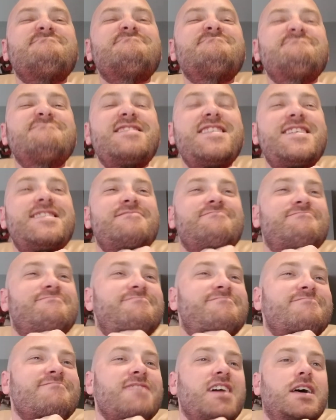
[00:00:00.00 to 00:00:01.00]
Yeah.
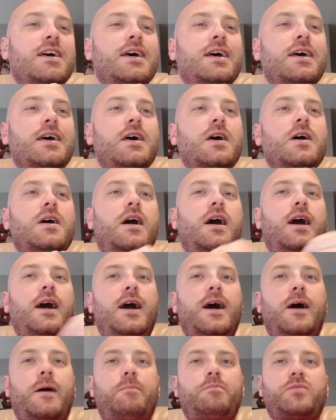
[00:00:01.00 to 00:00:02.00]

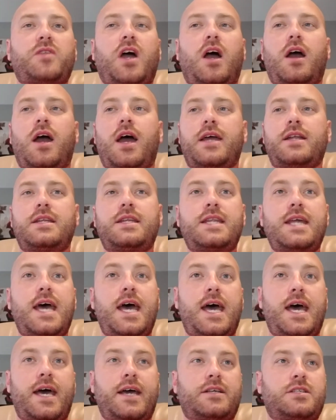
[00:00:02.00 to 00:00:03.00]
All right,
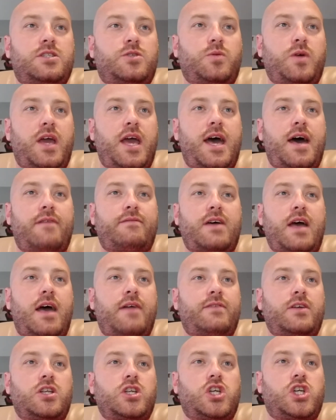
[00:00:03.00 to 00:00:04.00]
next we have
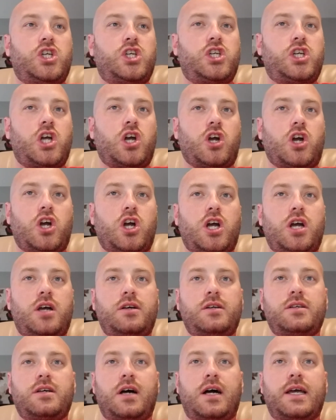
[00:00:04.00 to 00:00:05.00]
Evan Schur
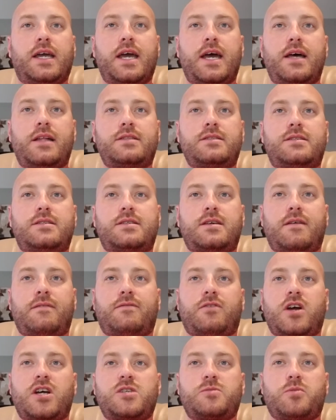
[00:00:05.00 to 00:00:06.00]
against
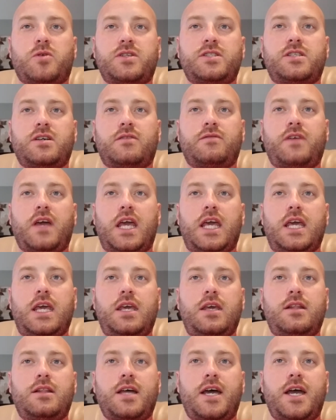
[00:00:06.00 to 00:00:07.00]
Fresh Prince of
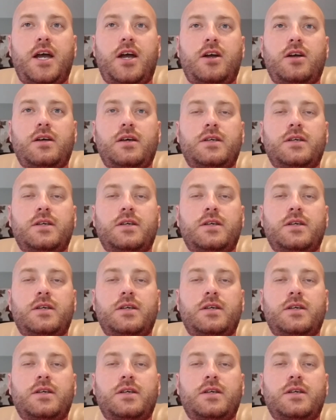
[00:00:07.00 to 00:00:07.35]
Elair.